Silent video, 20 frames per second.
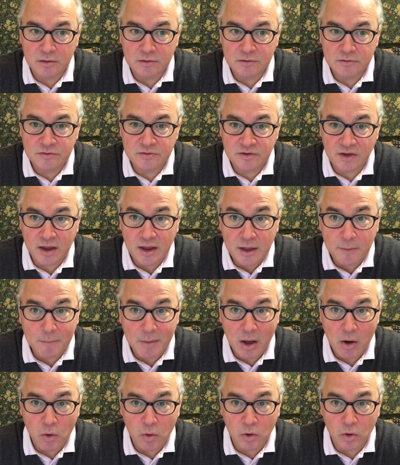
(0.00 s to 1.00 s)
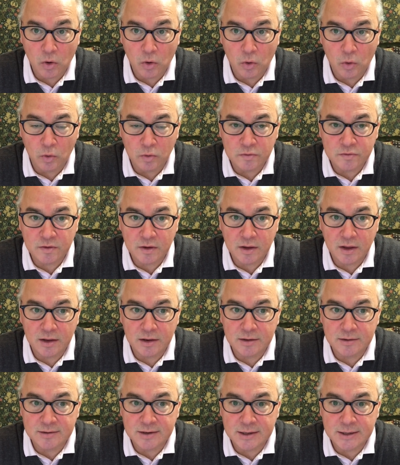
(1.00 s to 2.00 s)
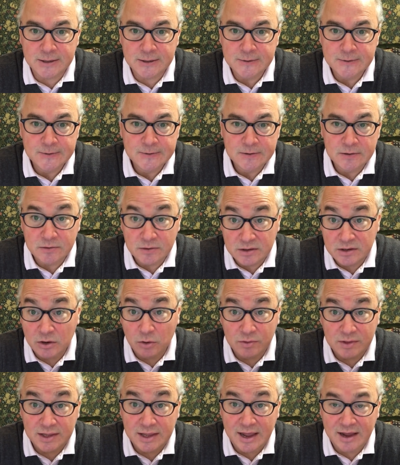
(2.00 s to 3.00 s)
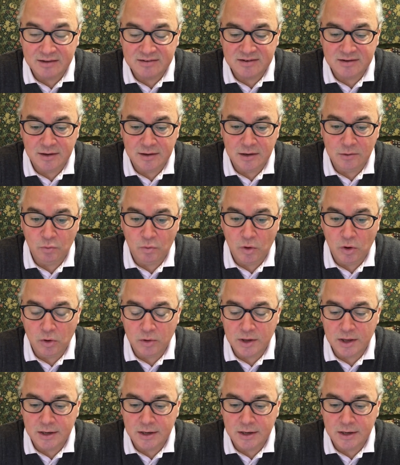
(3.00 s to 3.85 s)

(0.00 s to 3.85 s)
say about gold and the essay he wrote,